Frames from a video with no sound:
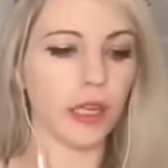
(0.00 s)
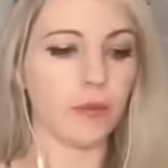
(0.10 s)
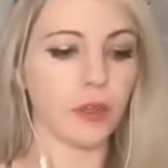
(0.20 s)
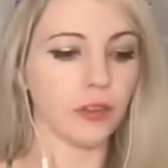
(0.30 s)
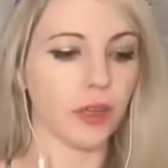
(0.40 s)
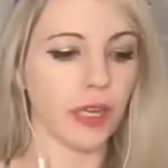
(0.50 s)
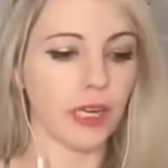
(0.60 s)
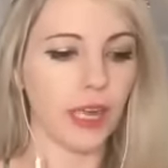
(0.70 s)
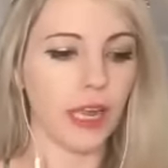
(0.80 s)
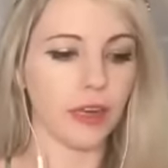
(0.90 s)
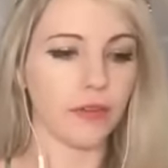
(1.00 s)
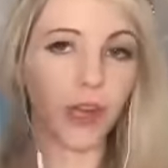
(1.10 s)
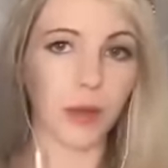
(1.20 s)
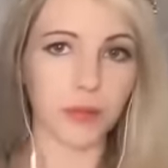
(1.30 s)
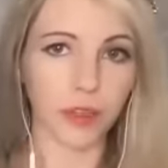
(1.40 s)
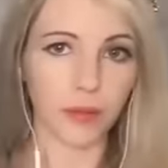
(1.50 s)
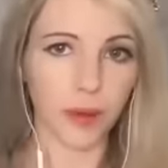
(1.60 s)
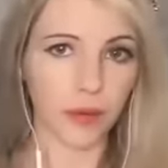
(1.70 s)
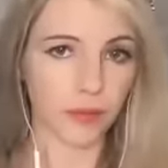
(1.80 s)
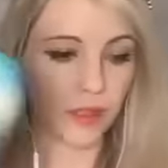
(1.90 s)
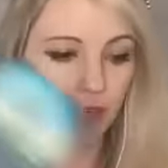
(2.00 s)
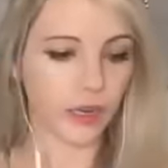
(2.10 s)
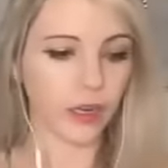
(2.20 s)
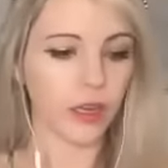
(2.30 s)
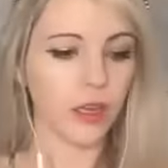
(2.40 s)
I'm also getting Eight of Cups on the bottom of the deck,